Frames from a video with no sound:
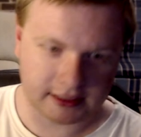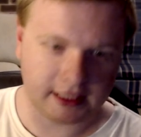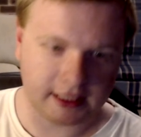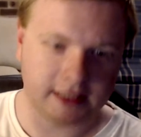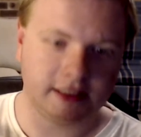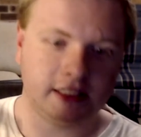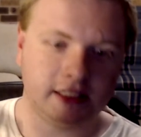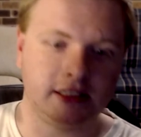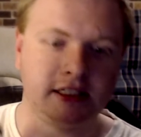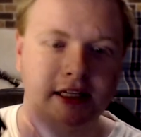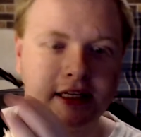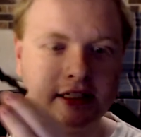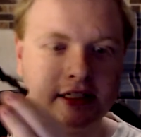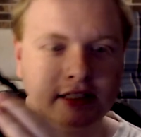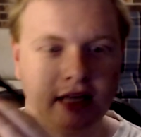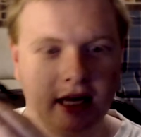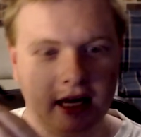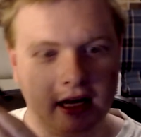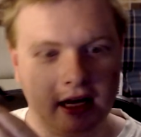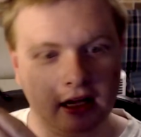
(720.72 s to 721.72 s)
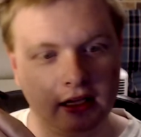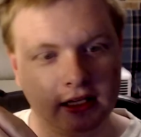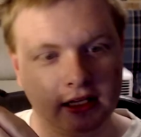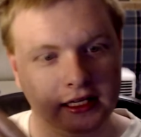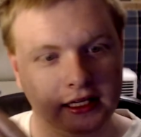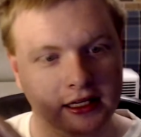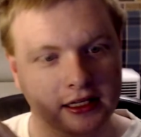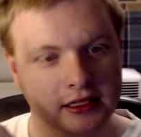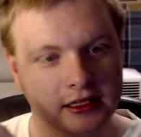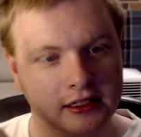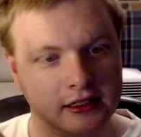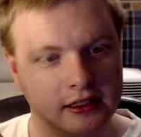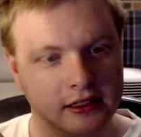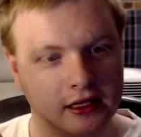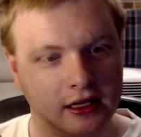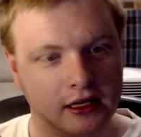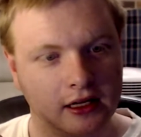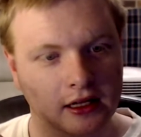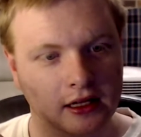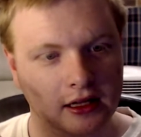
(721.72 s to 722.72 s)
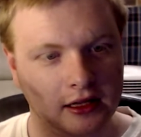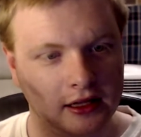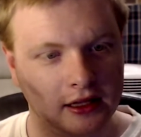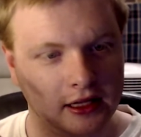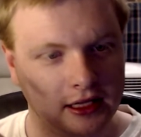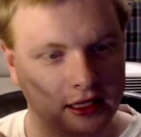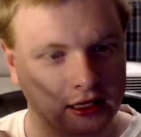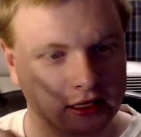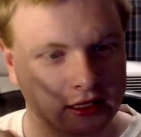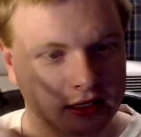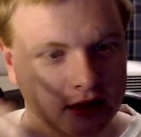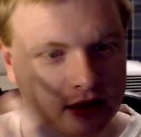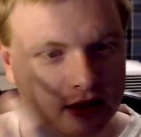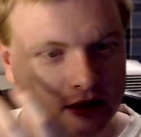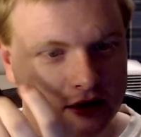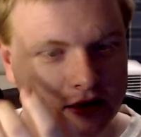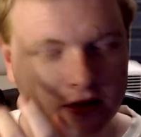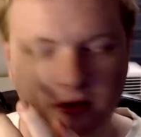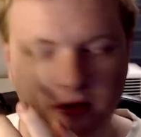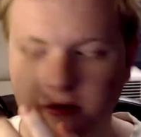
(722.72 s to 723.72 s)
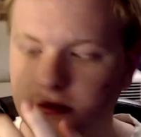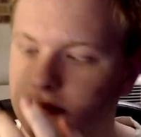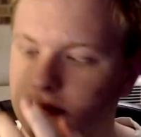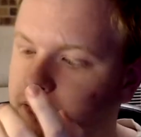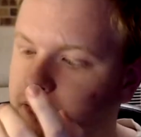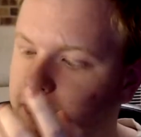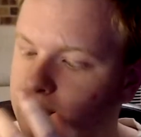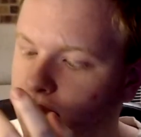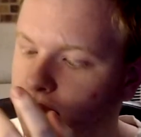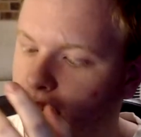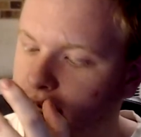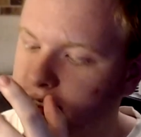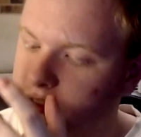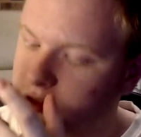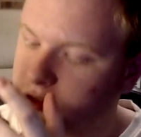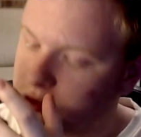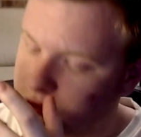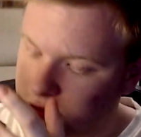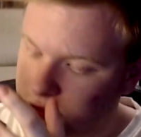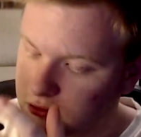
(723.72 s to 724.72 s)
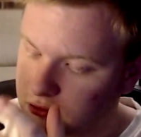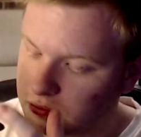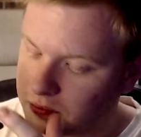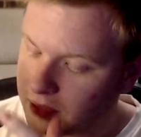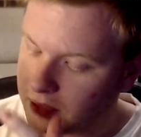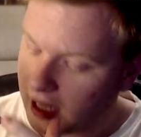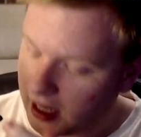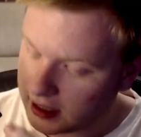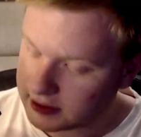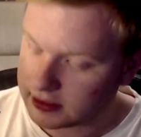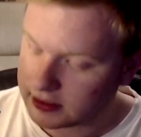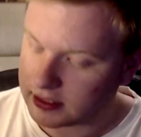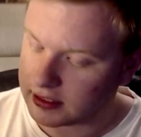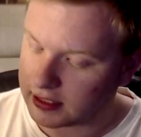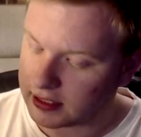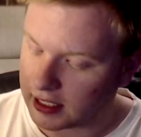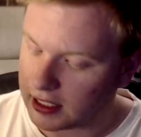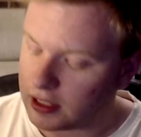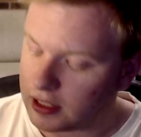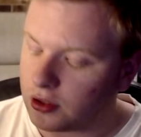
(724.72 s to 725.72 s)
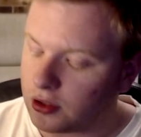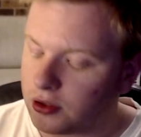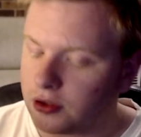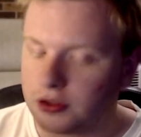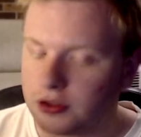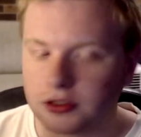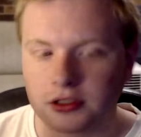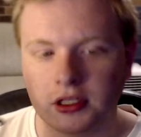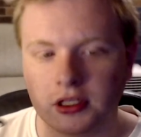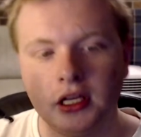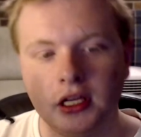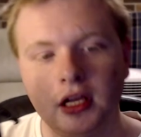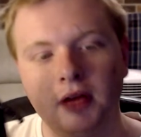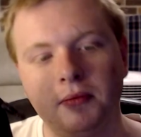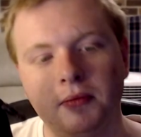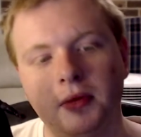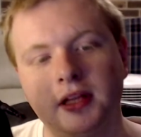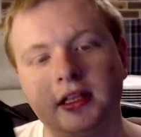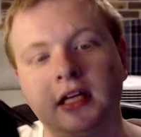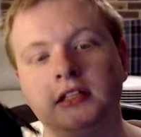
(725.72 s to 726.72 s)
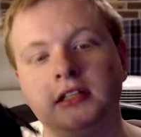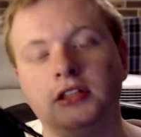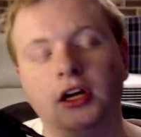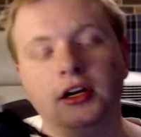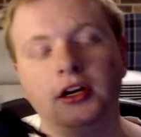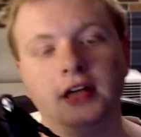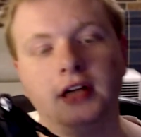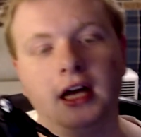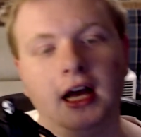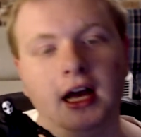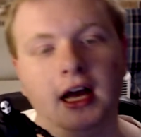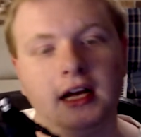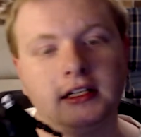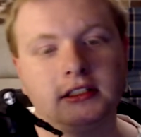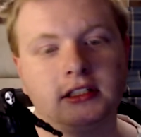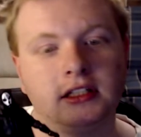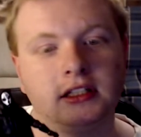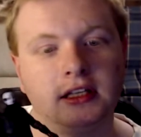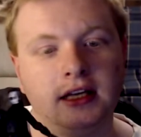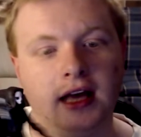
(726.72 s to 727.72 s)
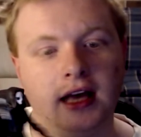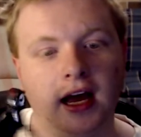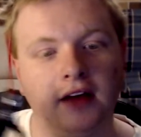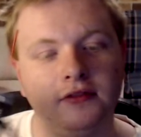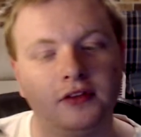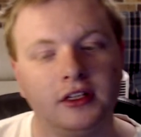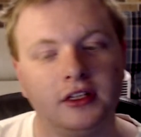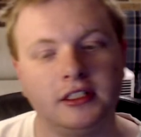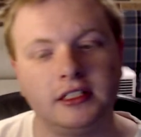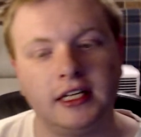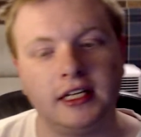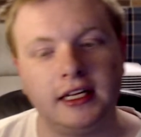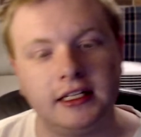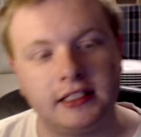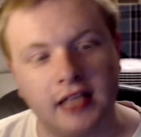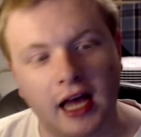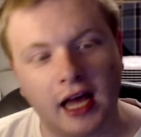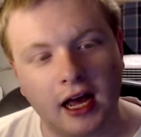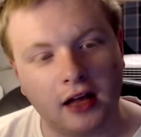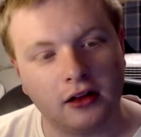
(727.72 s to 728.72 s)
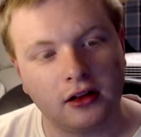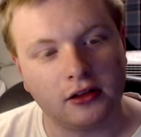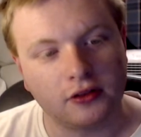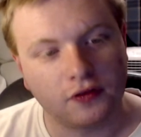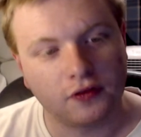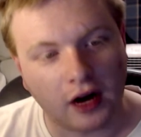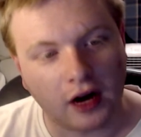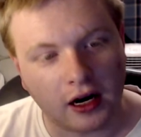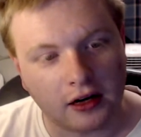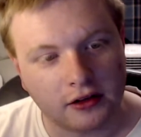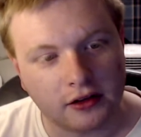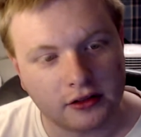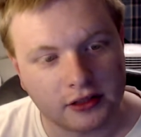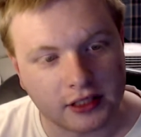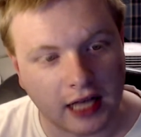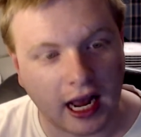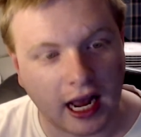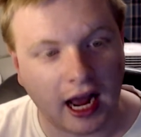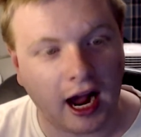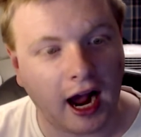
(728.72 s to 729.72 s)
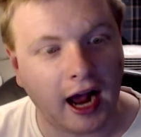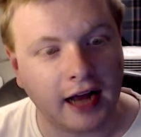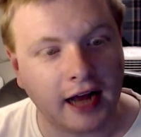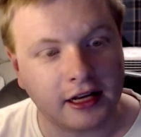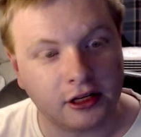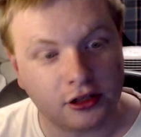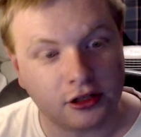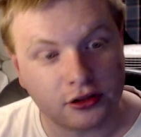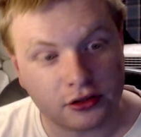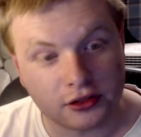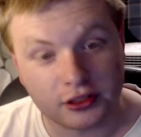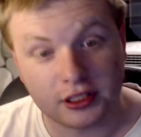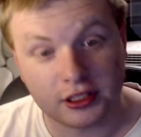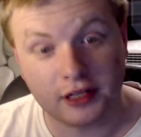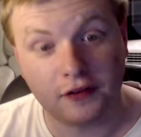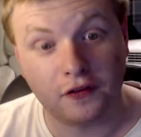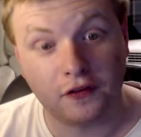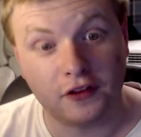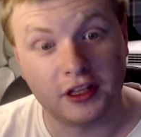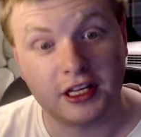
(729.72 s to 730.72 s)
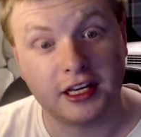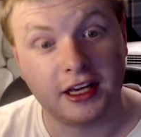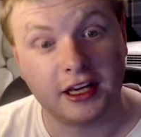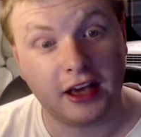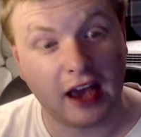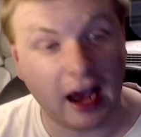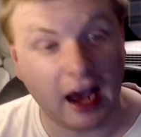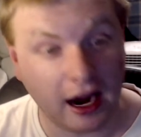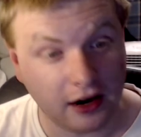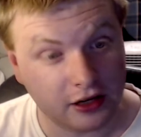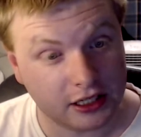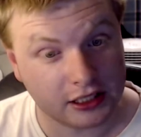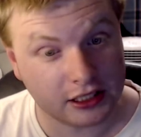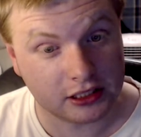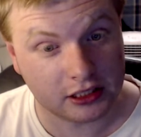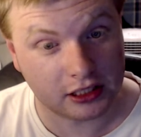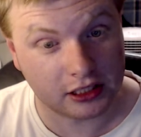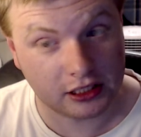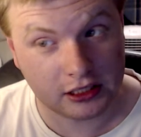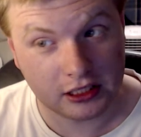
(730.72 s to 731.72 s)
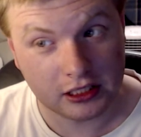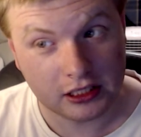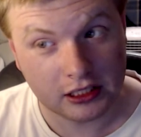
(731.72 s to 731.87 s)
there's a detail in the actual parts that they use, but they don't actually have the detail as far as accuracy for the character,